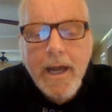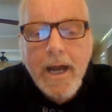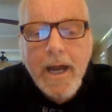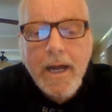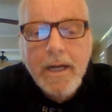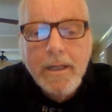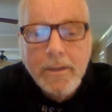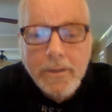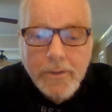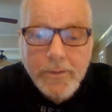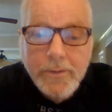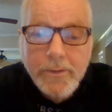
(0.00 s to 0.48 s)

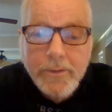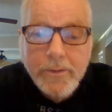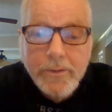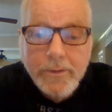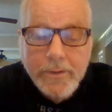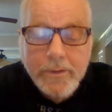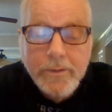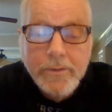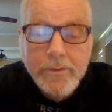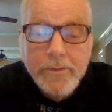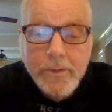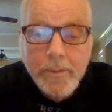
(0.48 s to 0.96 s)
I learned
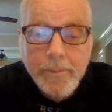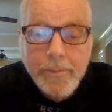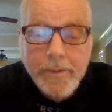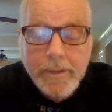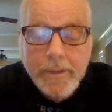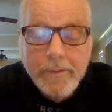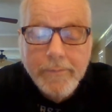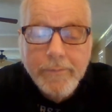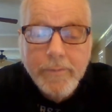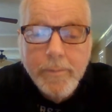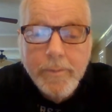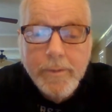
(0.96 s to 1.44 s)
something
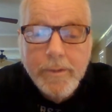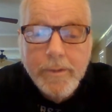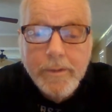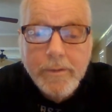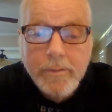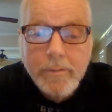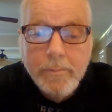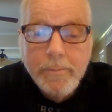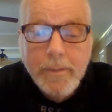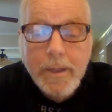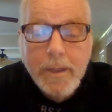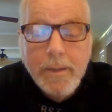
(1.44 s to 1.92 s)
from
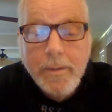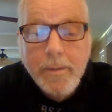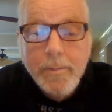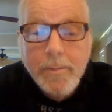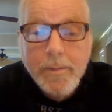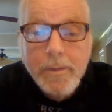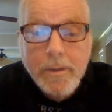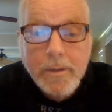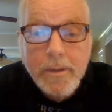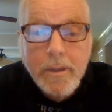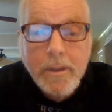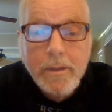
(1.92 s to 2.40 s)
this. Maybe
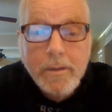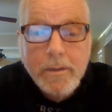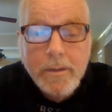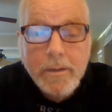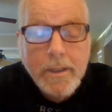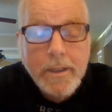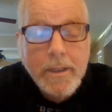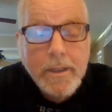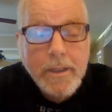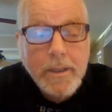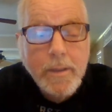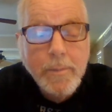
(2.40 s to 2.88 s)
I'm a little
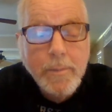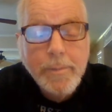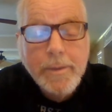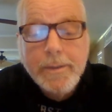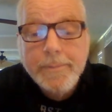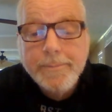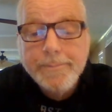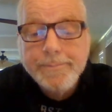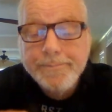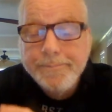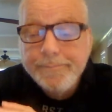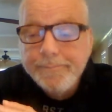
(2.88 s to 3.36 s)
hard-headed,
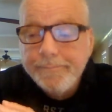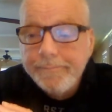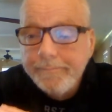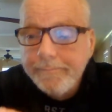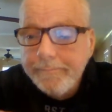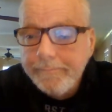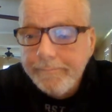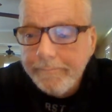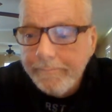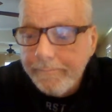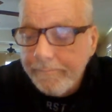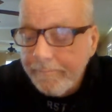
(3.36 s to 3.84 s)
but
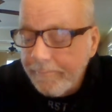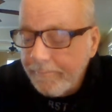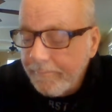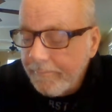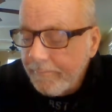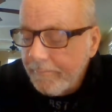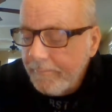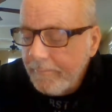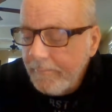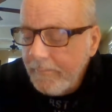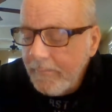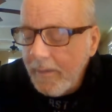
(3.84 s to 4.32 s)

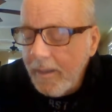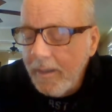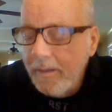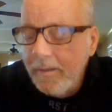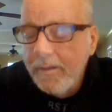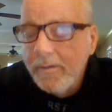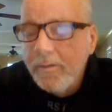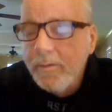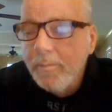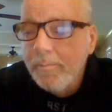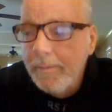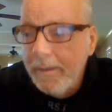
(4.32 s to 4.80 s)

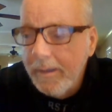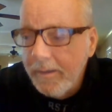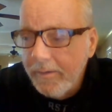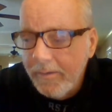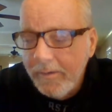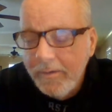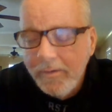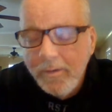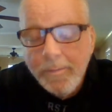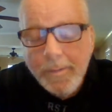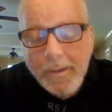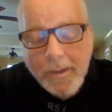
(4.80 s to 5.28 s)
this
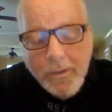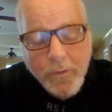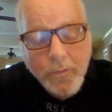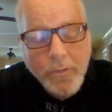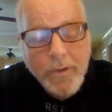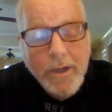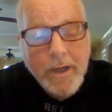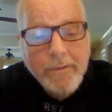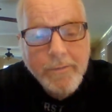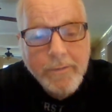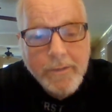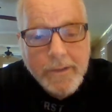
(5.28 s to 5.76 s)
message about
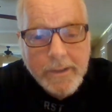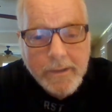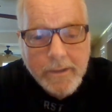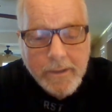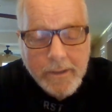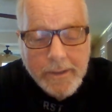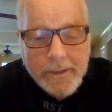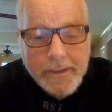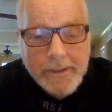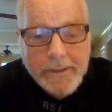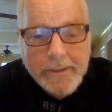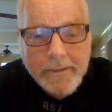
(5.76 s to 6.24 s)
traveling
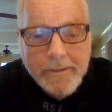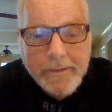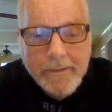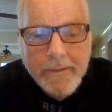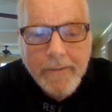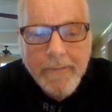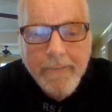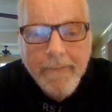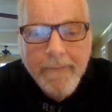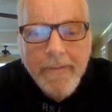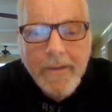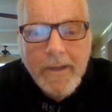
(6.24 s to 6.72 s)
light
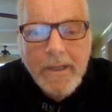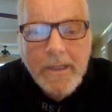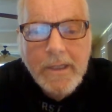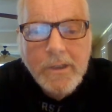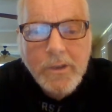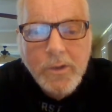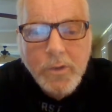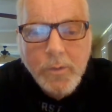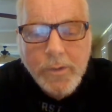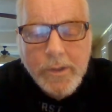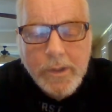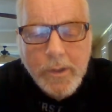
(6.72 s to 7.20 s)

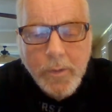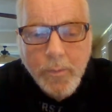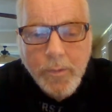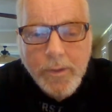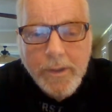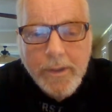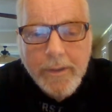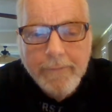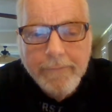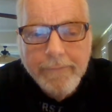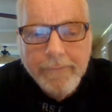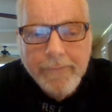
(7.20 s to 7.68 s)
so we can
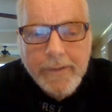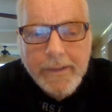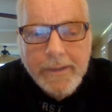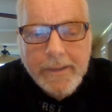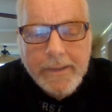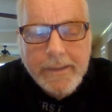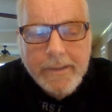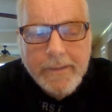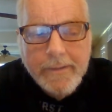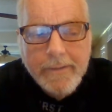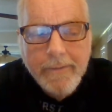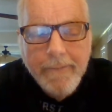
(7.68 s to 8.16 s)
win the
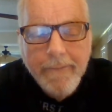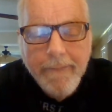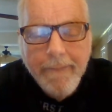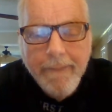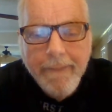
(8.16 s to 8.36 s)
fight.